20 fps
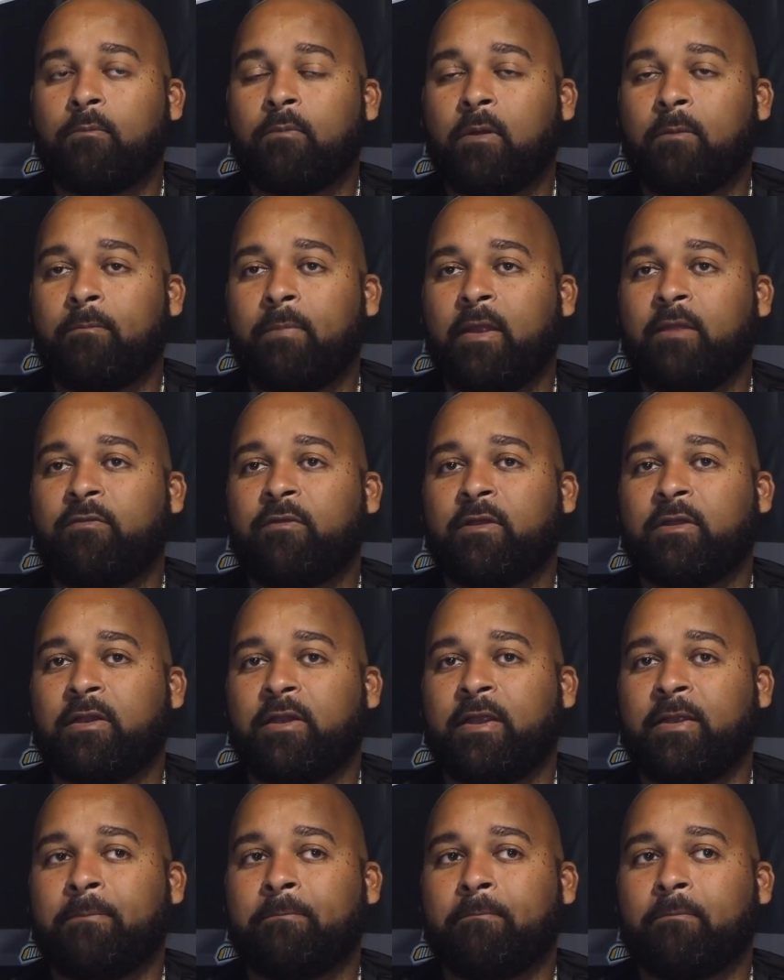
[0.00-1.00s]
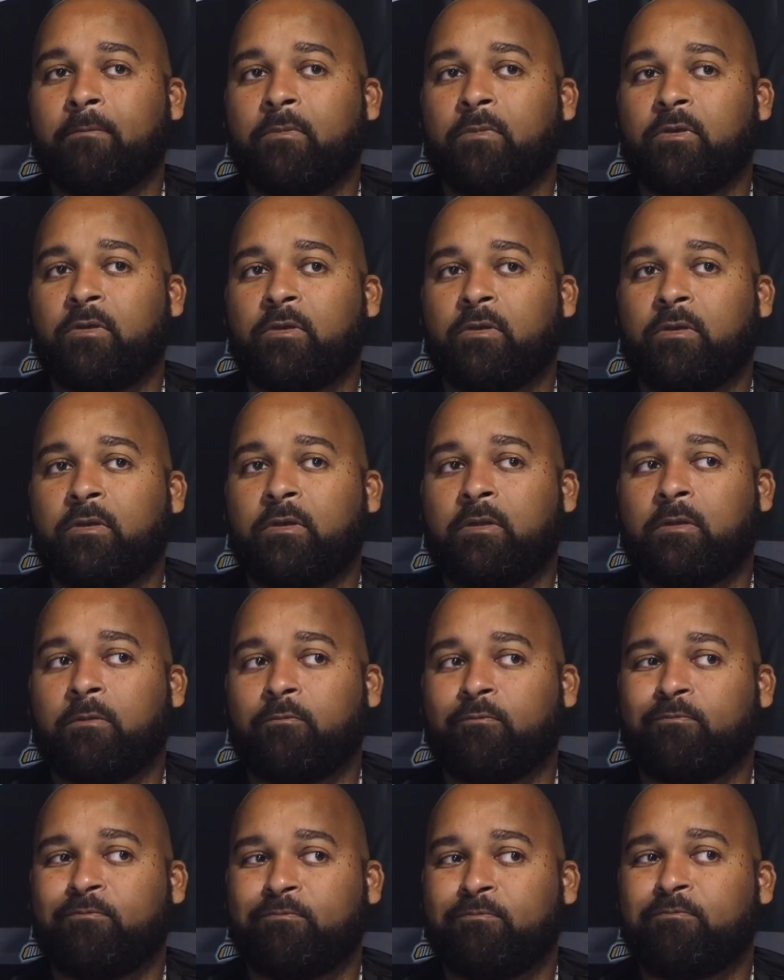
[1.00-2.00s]
But basically,
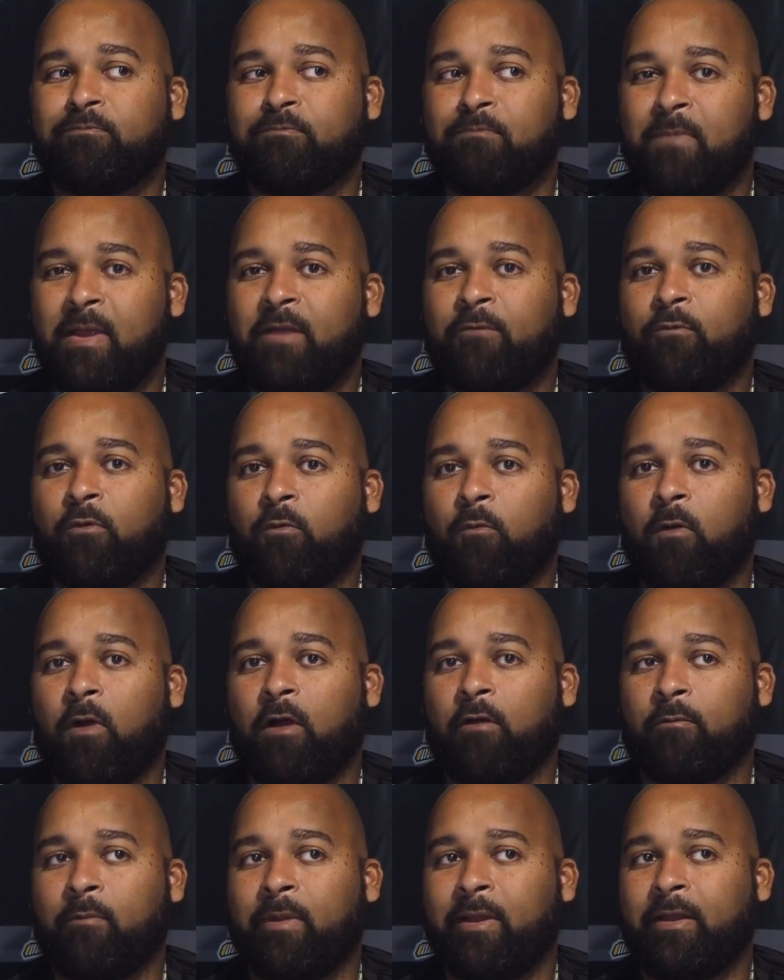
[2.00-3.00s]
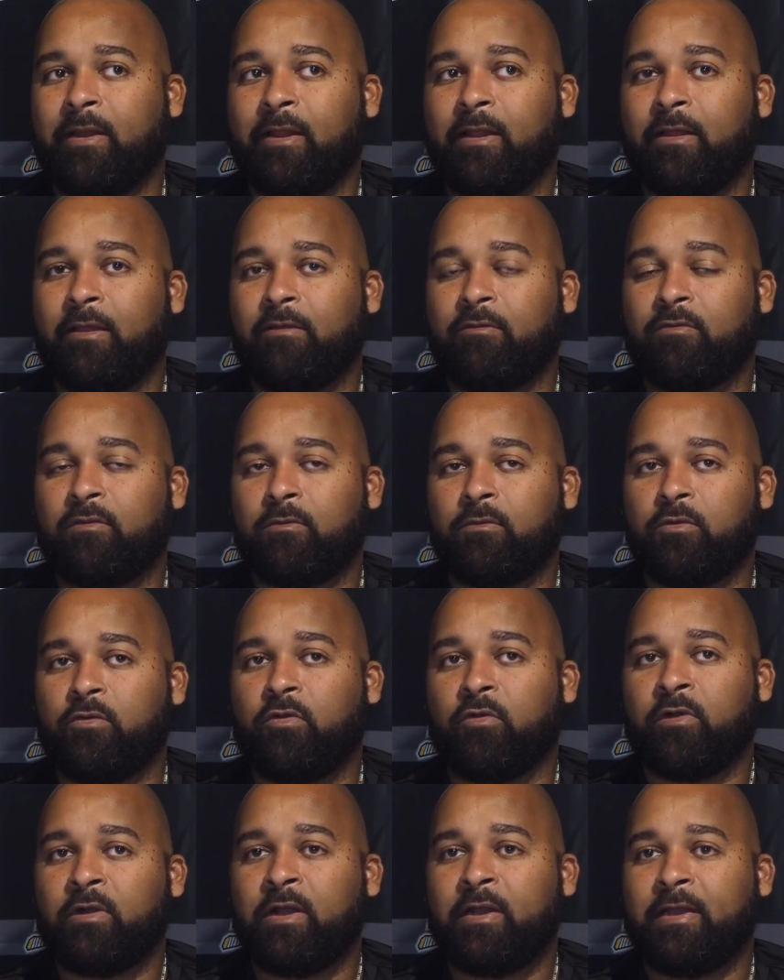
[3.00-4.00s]
the main requirement is
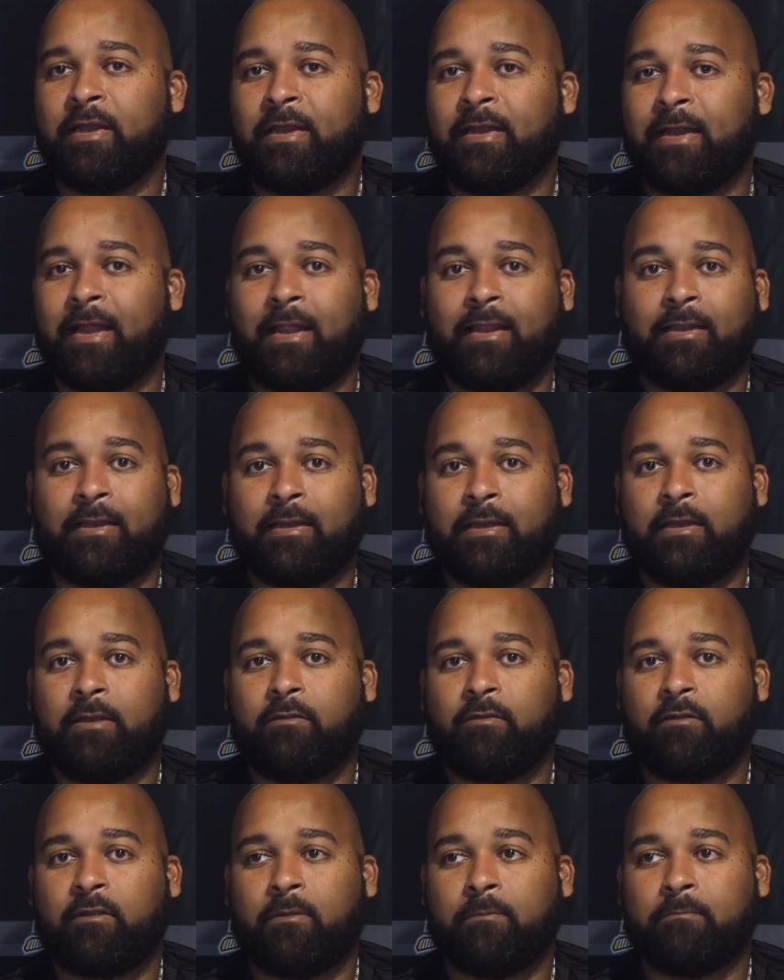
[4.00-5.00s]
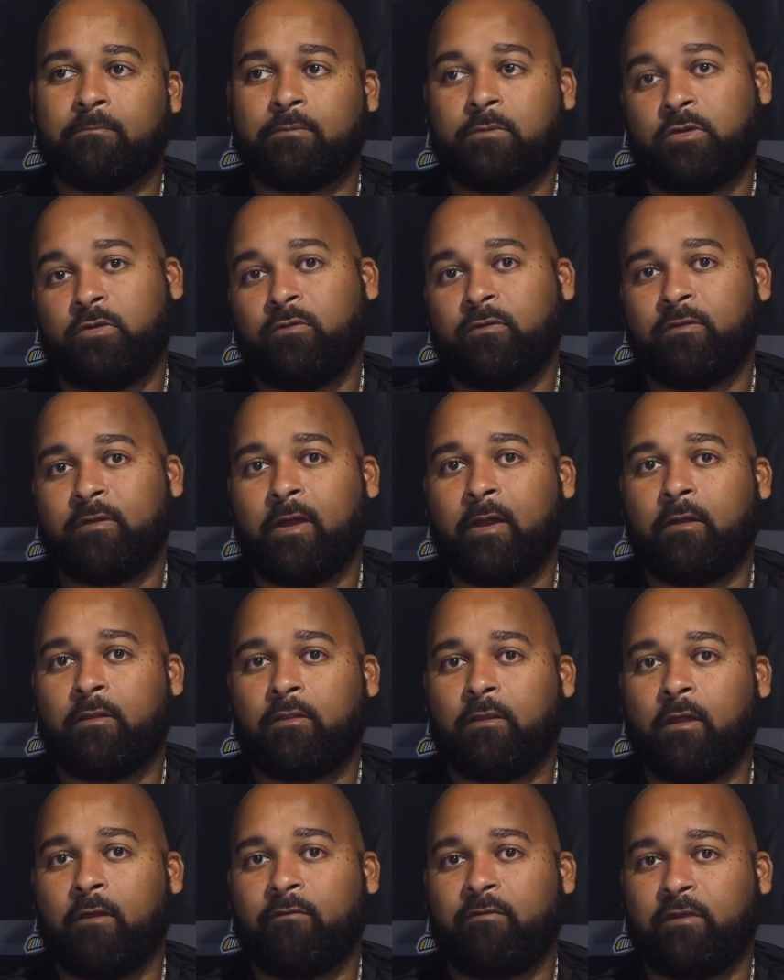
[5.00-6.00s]
you're going to need at least 2
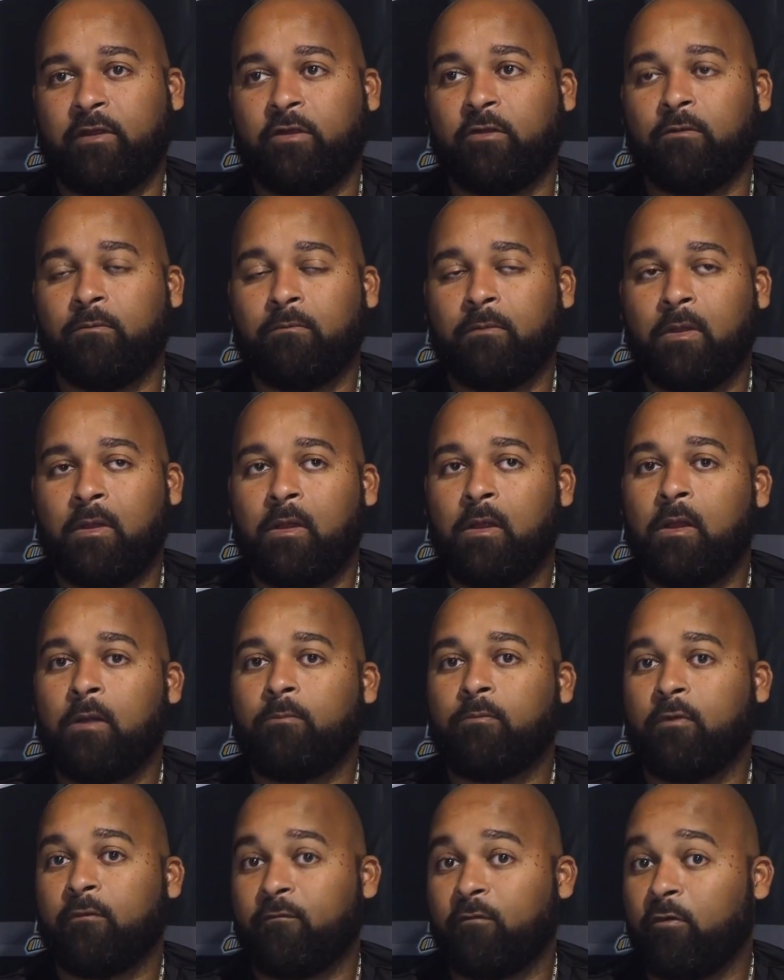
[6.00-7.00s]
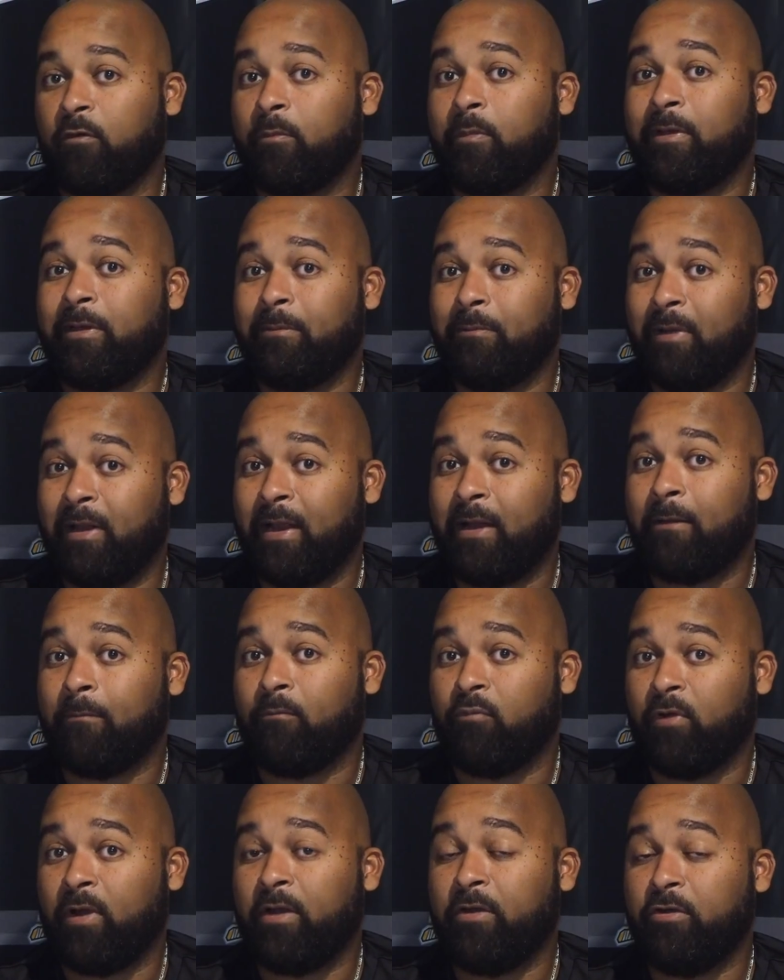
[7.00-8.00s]
sets of steel, preferably
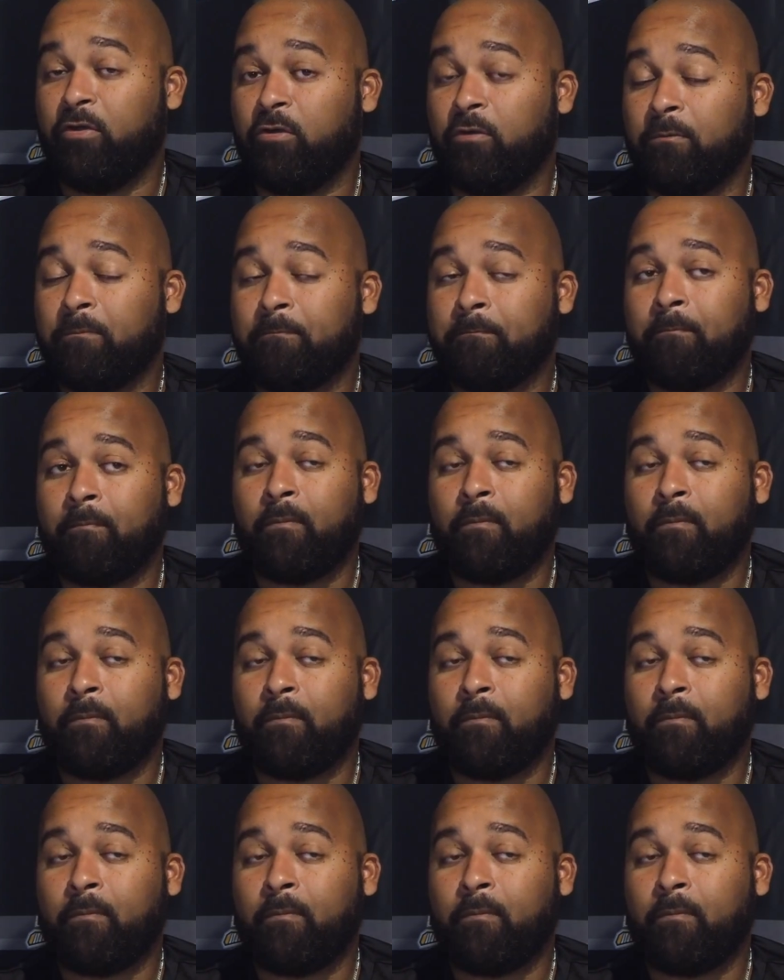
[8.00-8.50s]
brand new